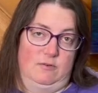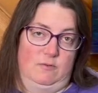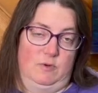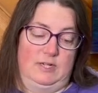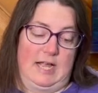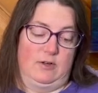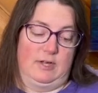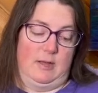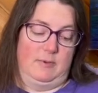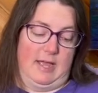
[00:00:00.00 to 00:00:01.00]
Well, Taco
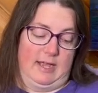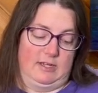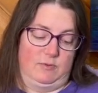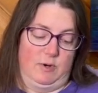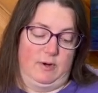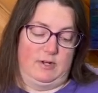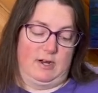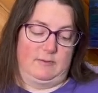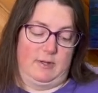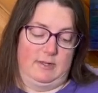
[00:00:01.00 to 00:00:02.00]
came next. We already
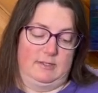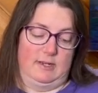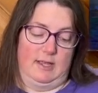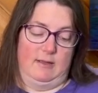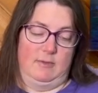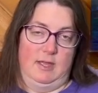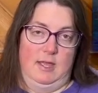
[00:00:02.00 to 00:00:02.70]
talked about his name.